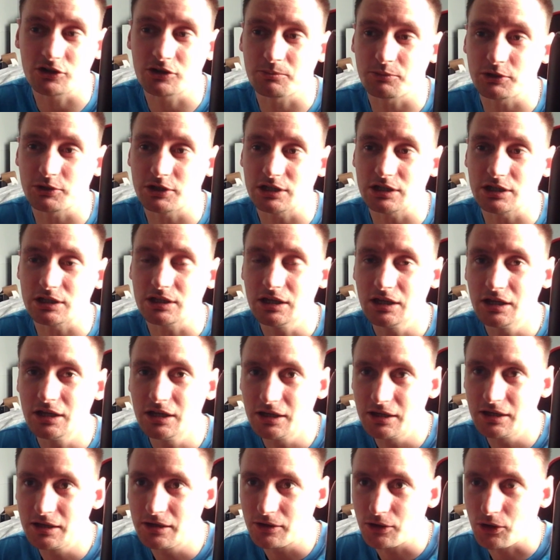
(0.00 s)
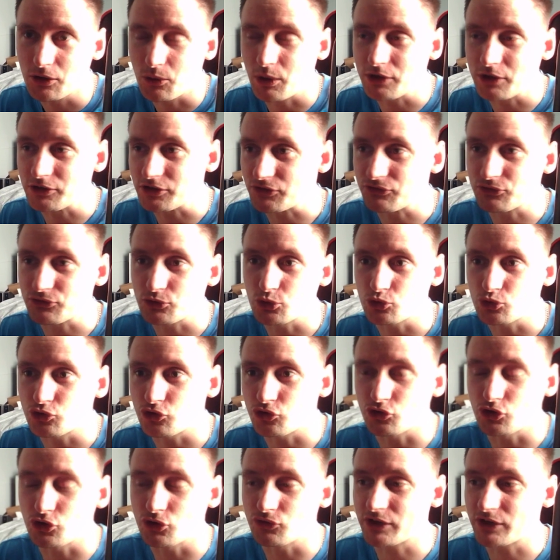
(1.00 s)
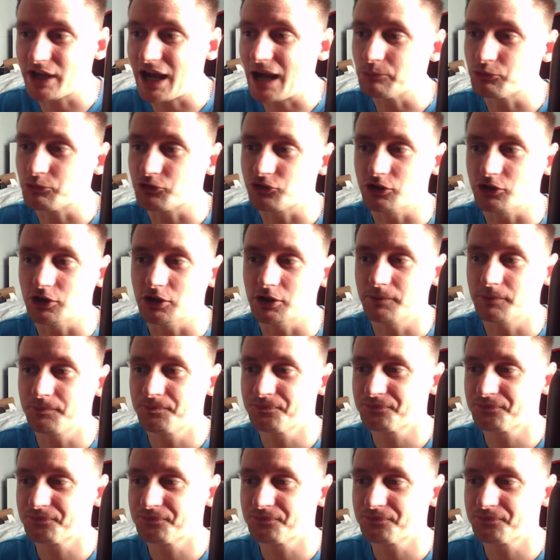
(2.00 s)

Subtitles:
to be quite difficult to sort of capture